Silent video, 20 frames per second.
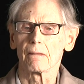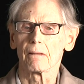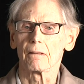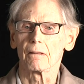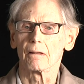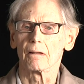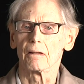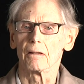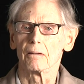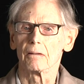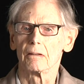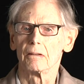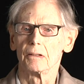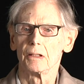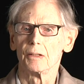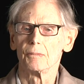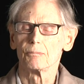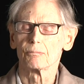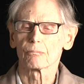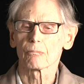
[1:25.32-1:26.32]
uh,
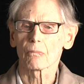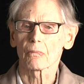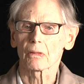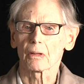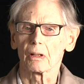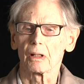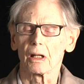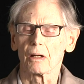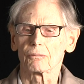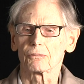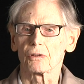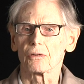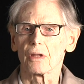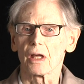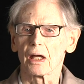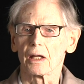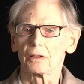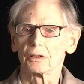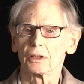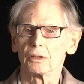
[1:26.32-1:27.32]
after
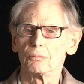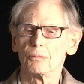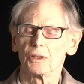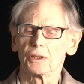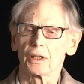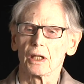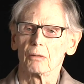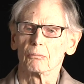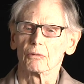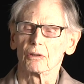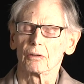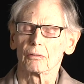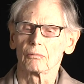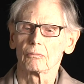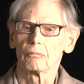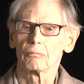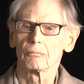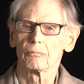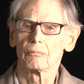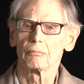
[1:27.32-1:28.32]
that, he became a
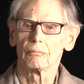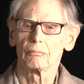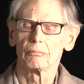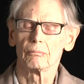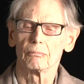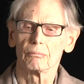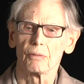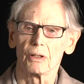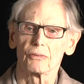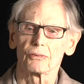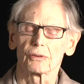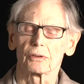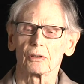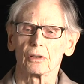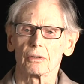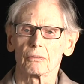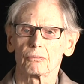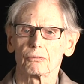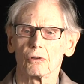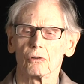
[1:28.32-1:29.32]

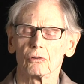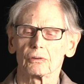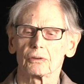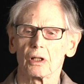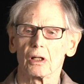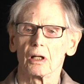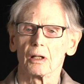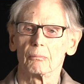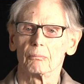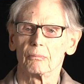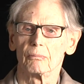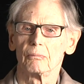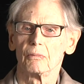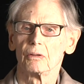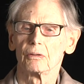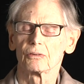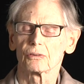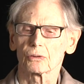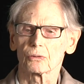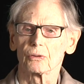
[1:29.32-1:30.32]
basically a full-time
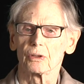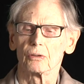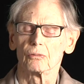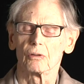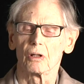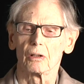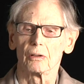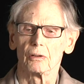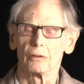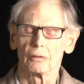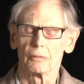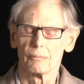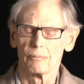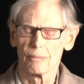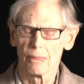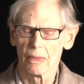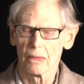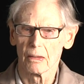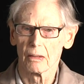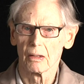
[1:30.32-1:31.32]
screenwriter.
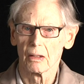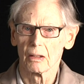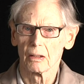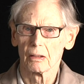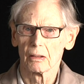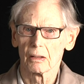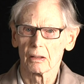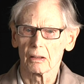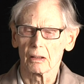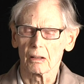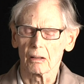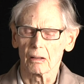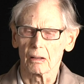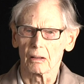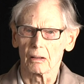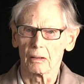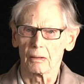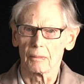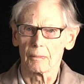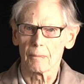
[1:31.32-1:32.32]

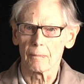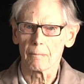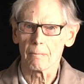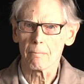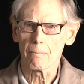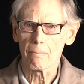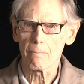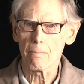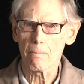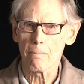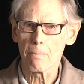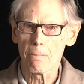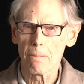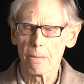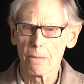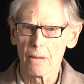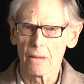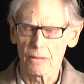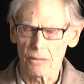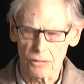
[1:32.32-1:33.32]
Uh,
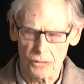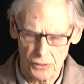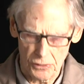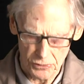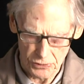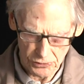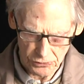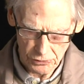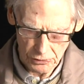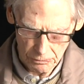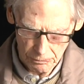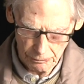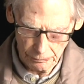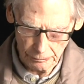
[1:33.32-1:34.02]
this